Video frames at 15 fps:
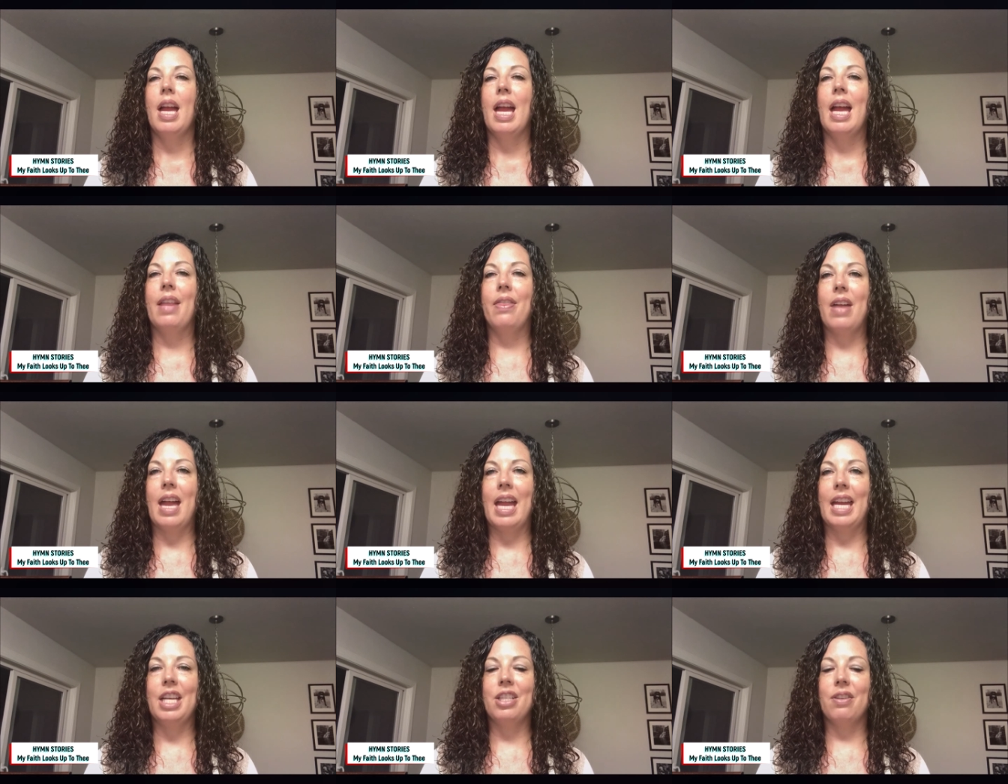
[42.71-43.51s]
at the
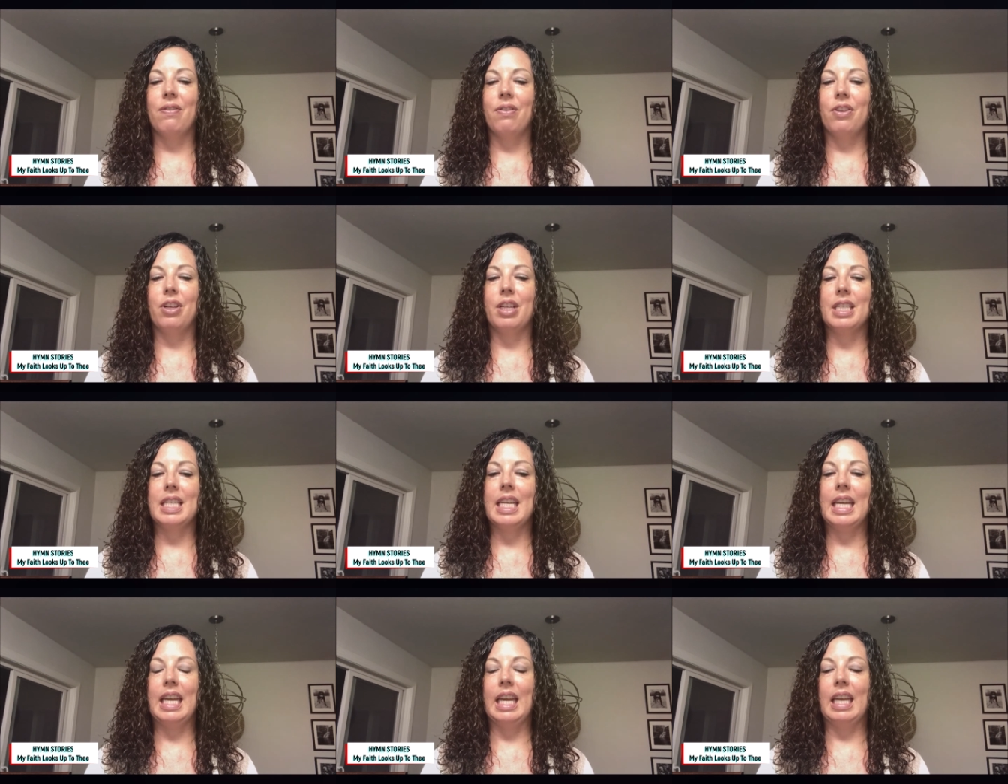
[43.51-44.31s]
age of
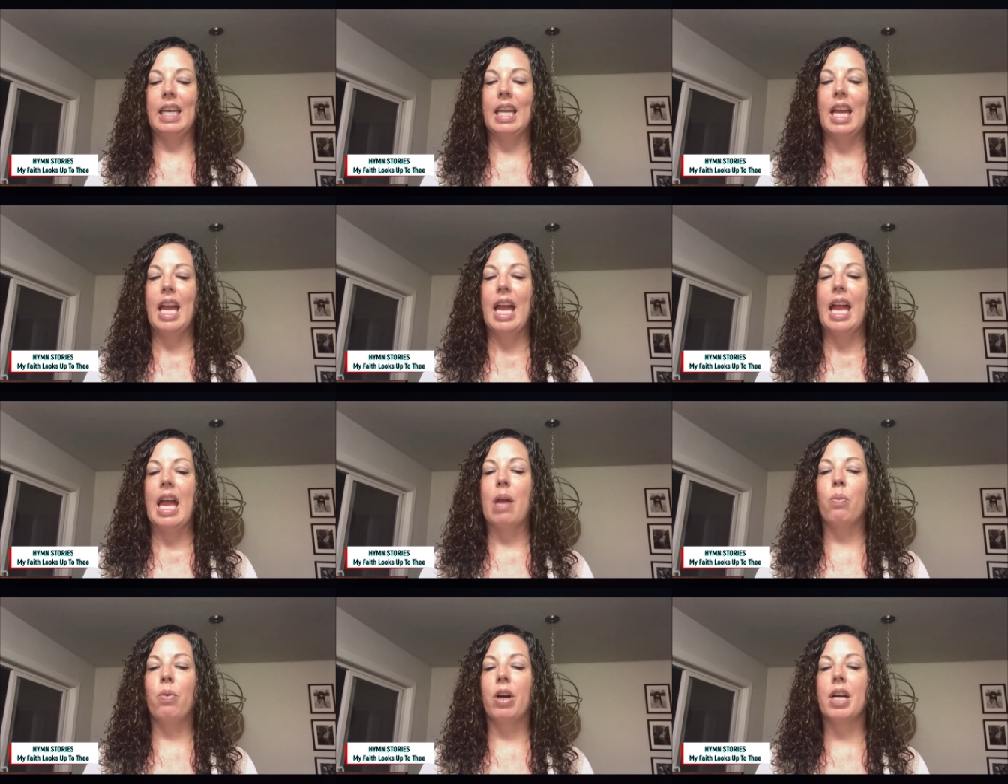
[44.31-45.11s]
13
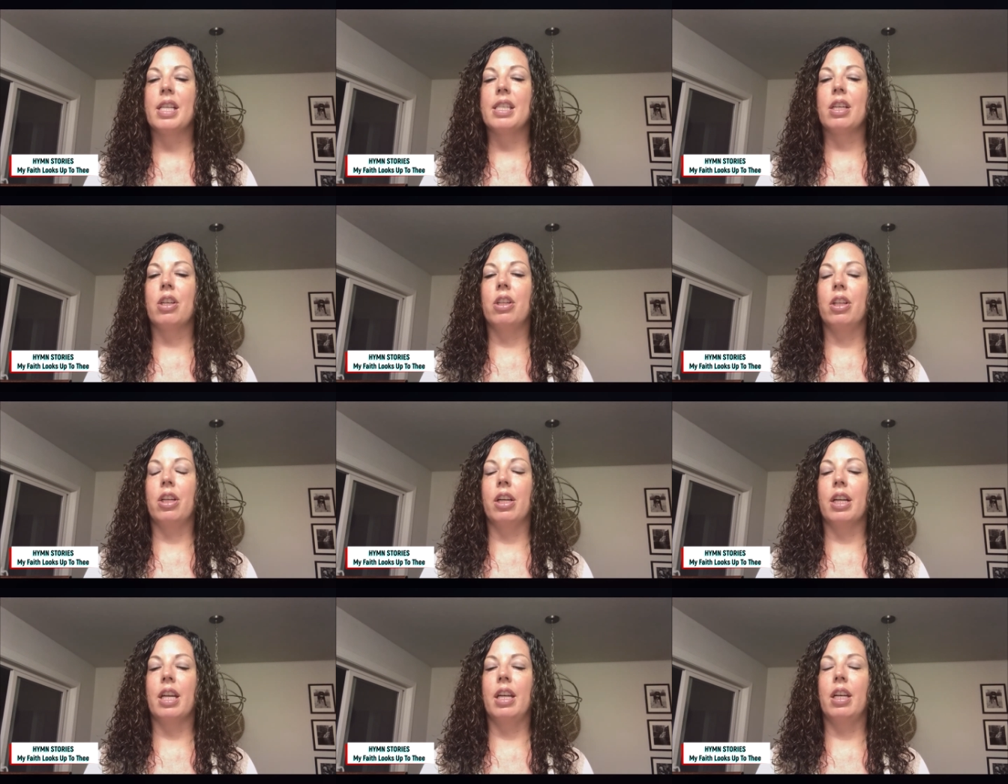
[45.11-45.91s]
and work as a
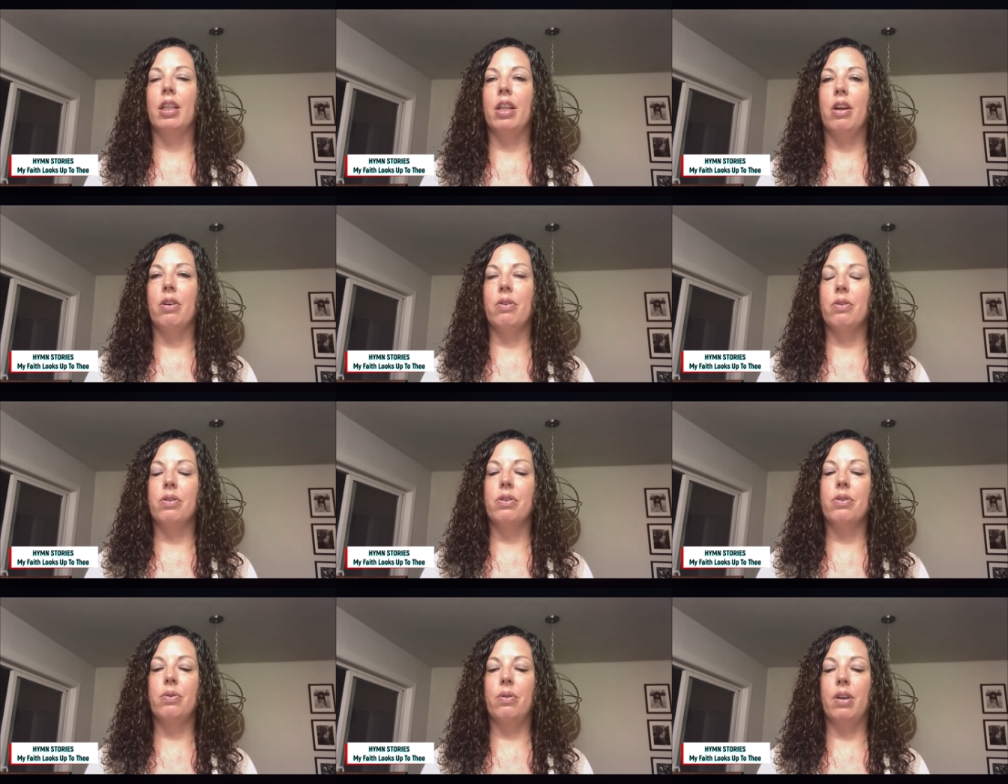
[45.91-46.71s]
clerk in a local
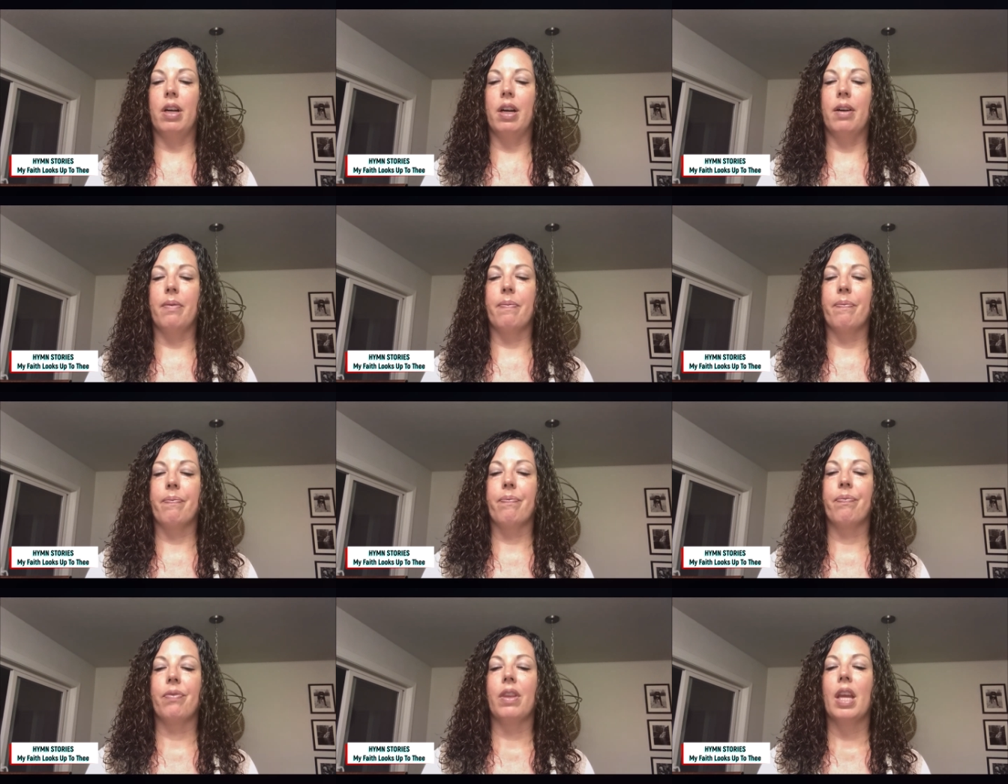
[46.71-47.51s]
store.
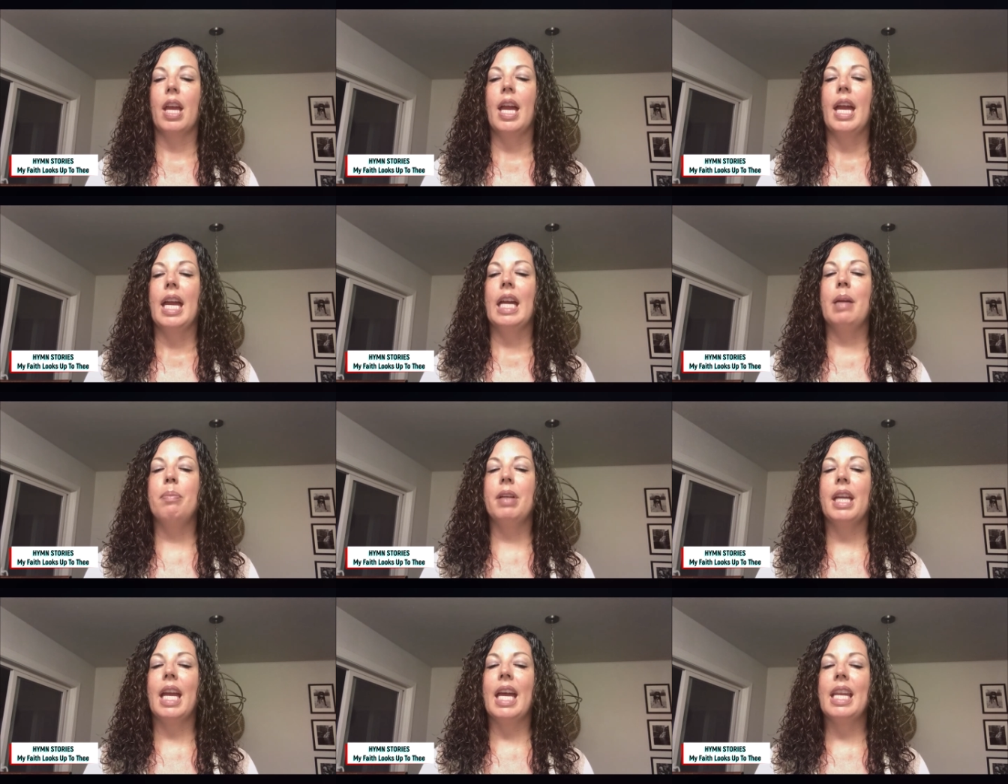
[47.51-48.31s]
He
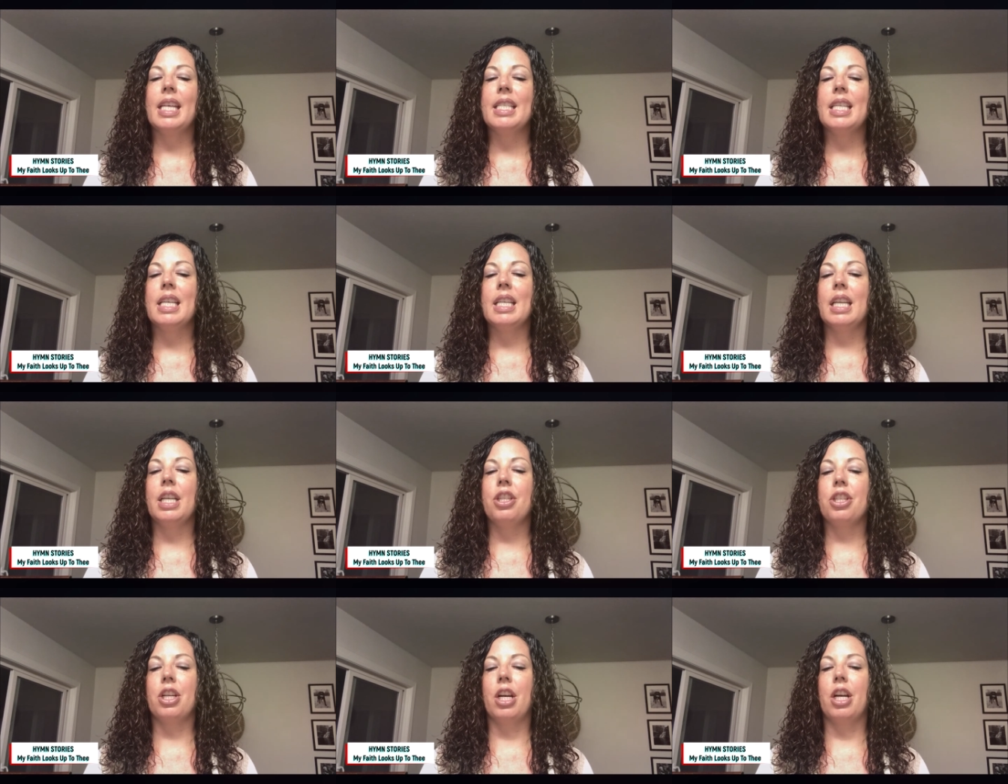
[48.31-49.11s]
began
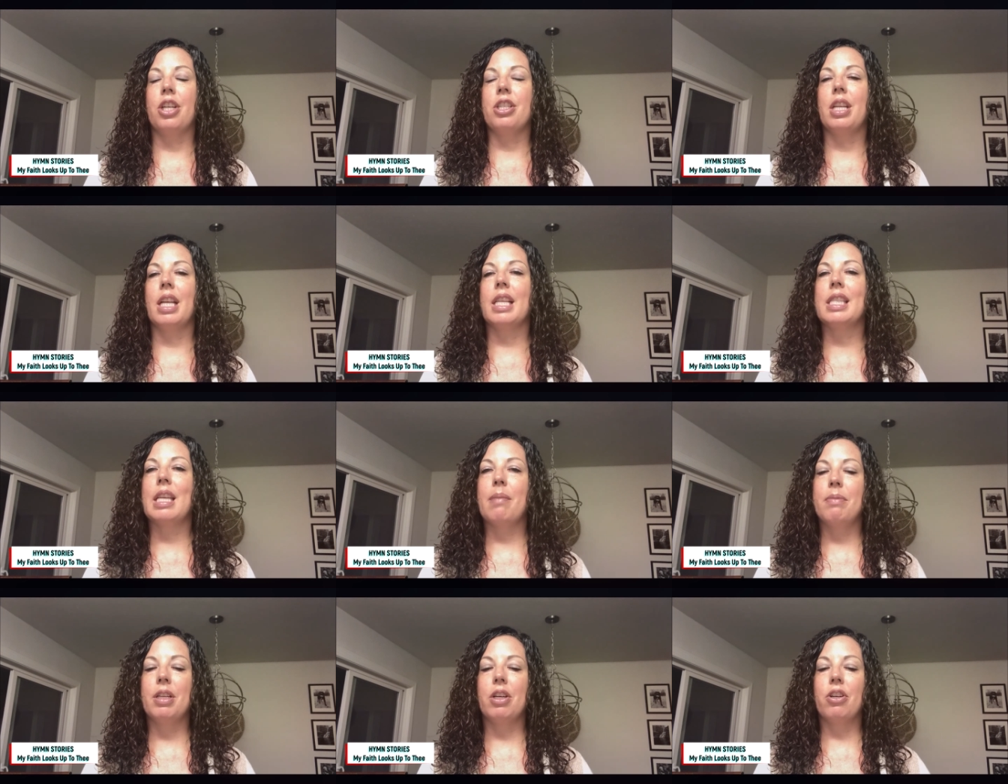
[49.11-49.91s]
attending church and
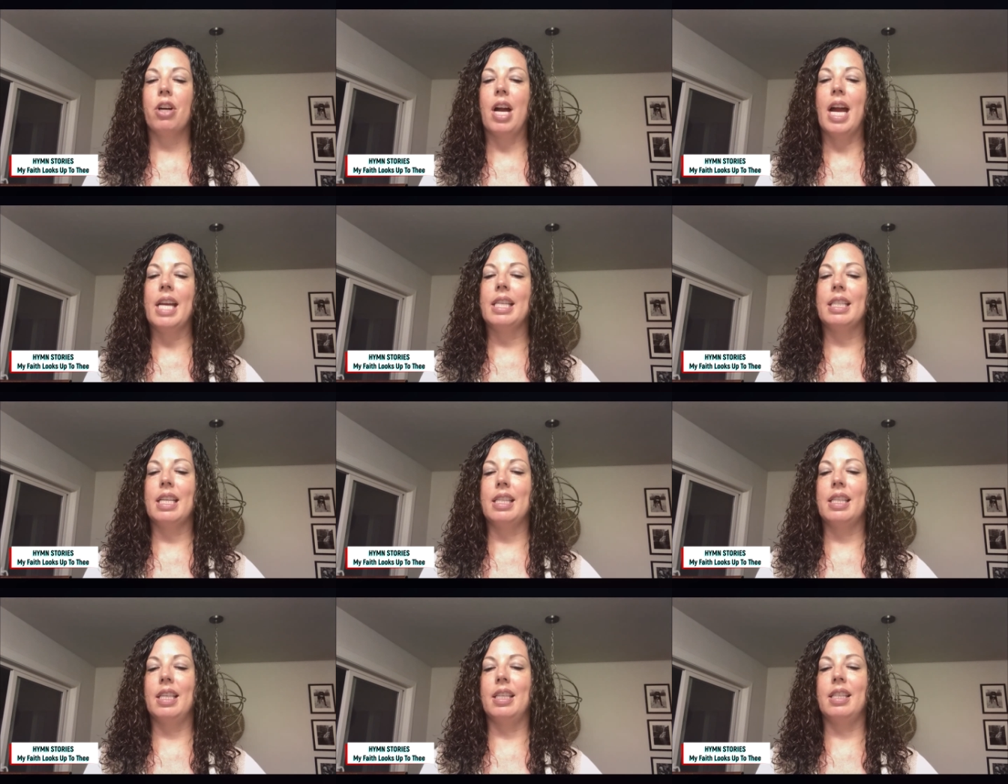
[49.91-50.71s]
accepted Christ
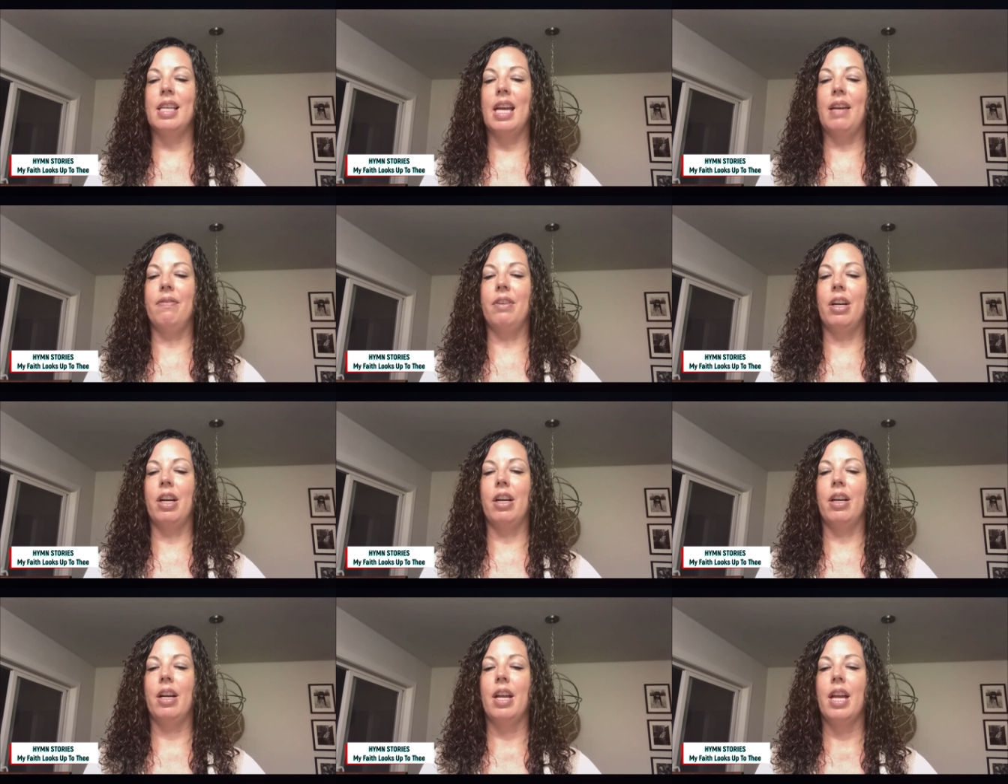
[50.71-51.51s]
as his Savior.